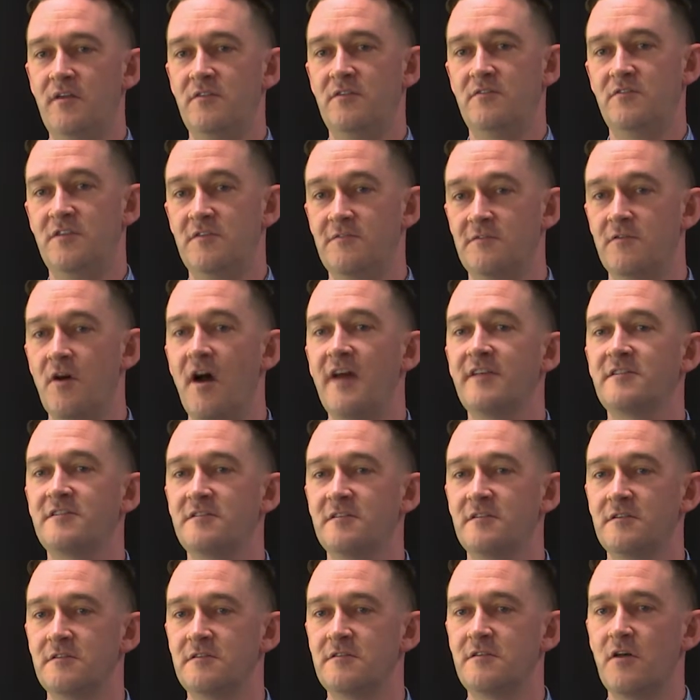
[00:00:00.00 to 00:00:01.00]

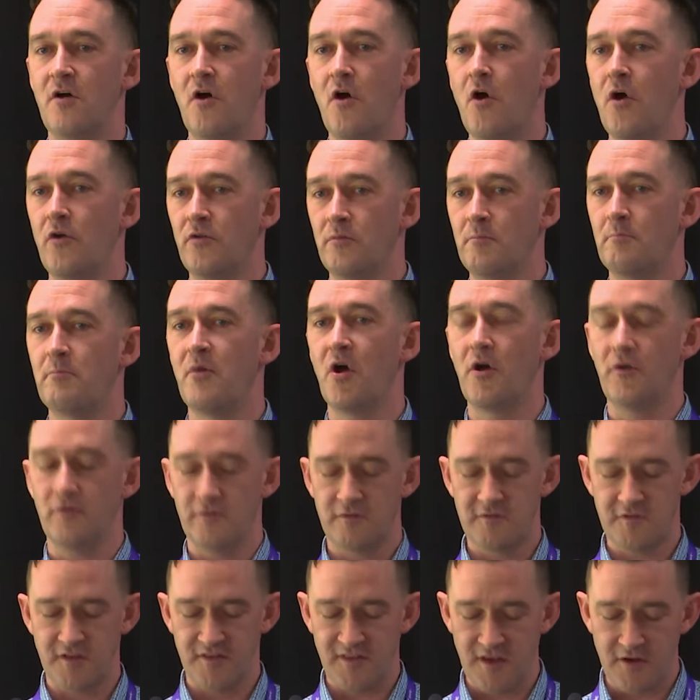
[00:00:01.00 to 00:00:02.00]
devices on
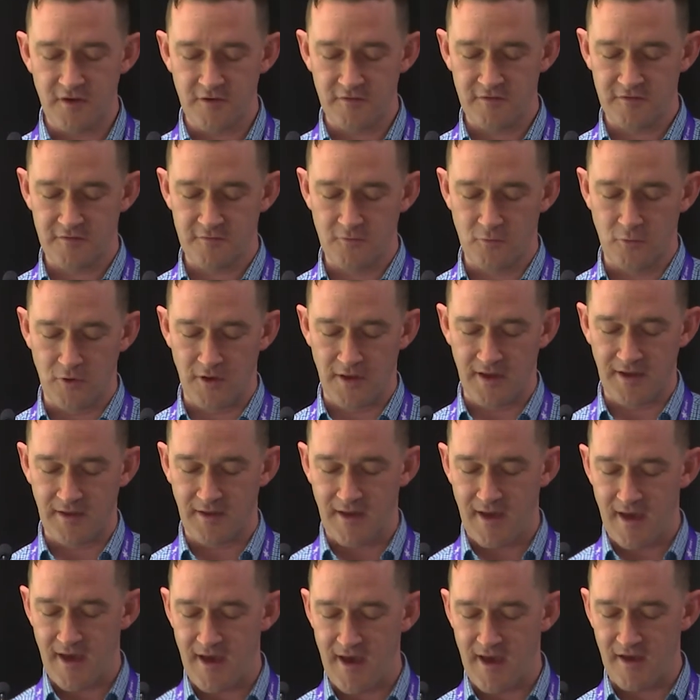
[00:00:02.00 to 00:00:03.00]
boats. So they're installing
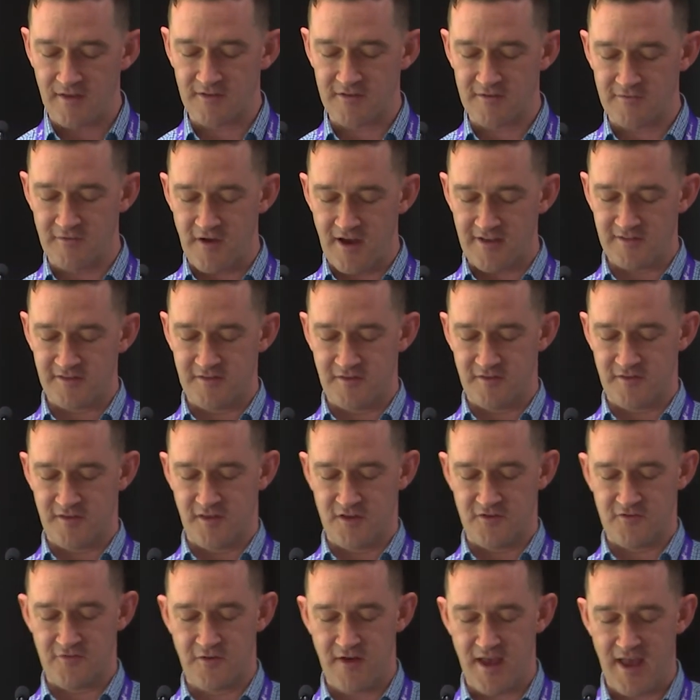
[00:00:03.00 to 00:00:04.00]
devices
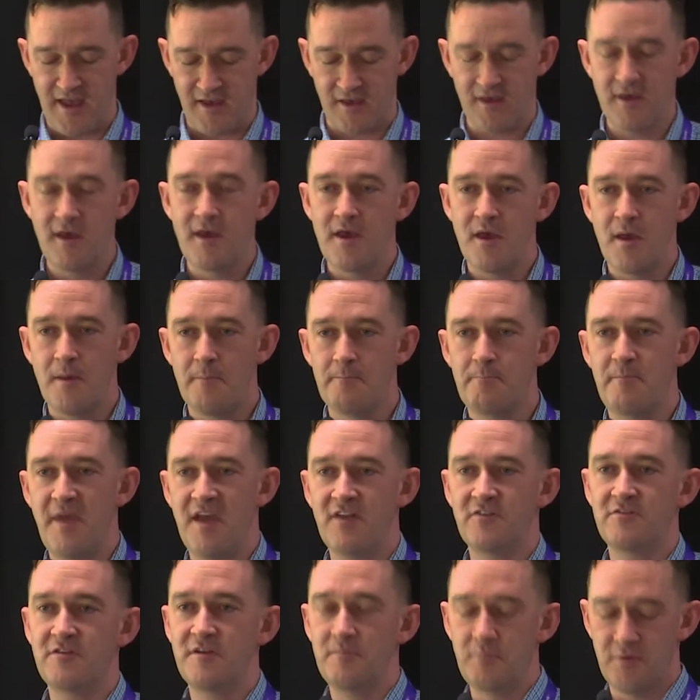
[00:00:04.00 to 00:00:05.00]
that track
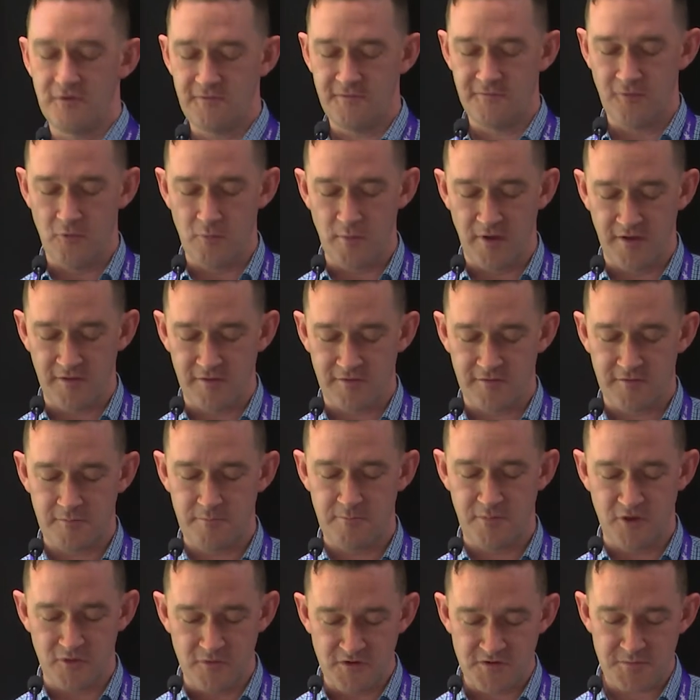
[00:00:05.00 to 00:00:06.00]
battery performance,
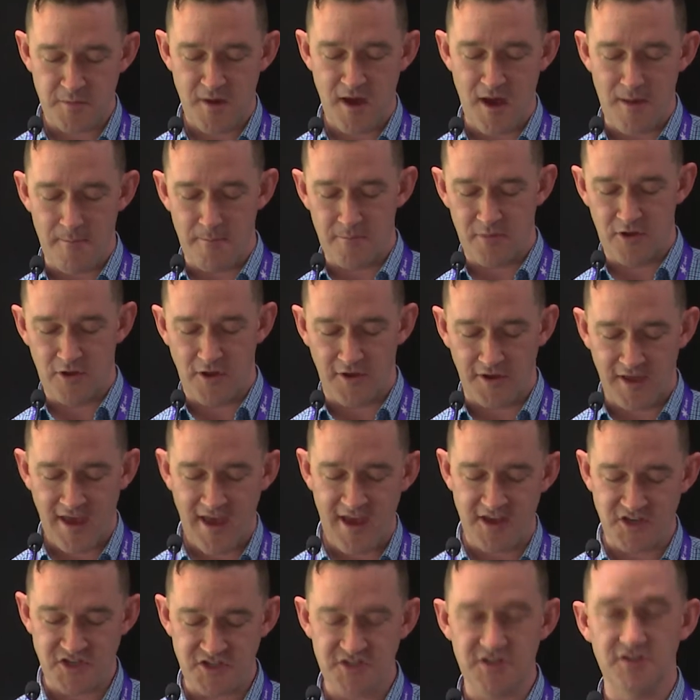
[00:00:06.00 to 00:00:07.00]
bilge pump,
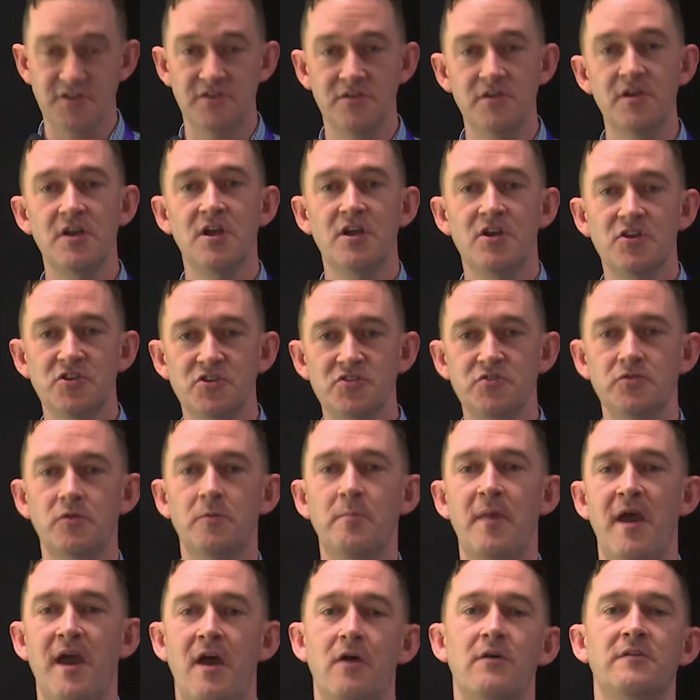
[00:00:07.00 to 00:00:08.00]
location, shore
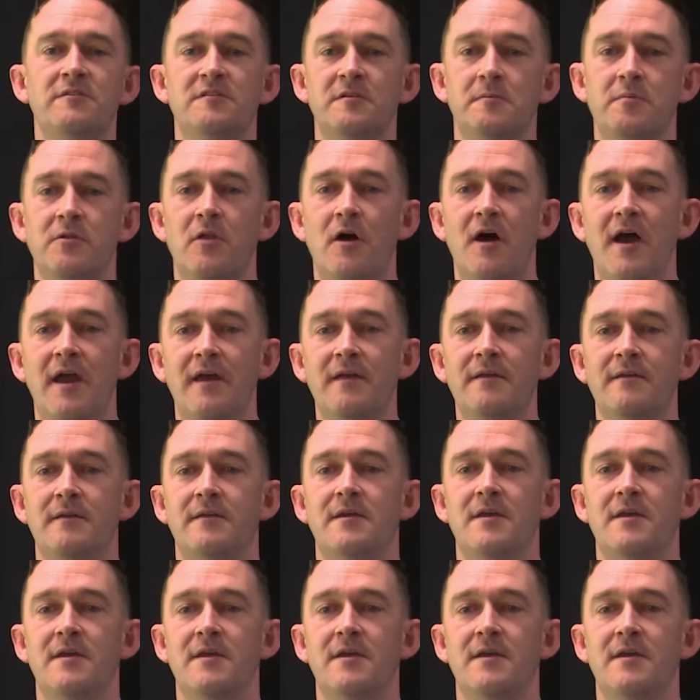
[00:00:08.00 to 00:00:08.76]
power supply.